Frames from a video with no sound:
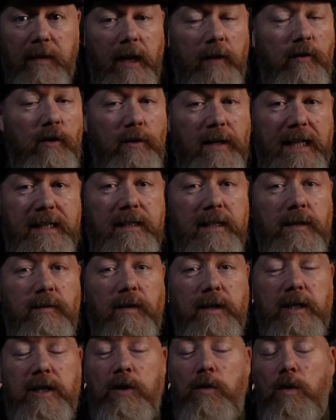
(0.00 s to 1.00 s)
If you like this
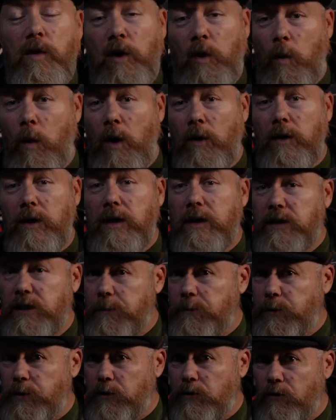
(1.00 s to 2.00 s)
video, go on,
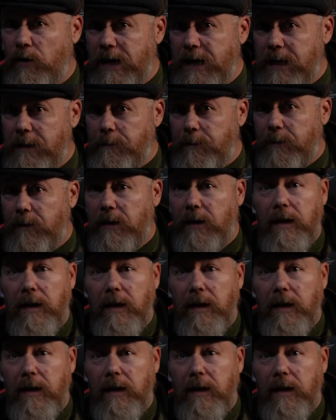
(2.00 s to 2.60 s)
subscribe,